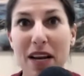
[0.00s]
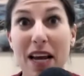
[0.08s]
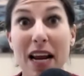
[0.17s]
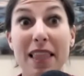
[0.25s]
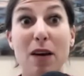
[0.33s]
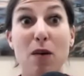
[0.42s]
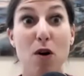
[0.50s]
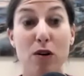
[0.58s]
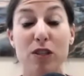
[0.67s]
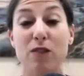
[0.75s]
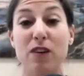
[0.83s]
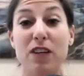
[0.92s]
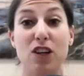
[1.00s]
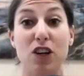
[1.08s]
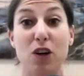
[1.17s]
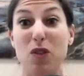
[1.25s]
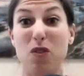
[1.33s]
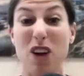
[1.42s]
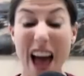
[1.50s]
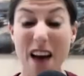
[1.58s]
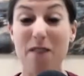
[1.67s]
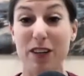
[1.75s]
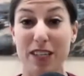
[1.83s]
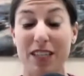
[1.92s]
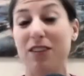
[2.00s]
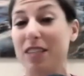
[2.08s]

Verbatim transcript: And I think most of us are going through every single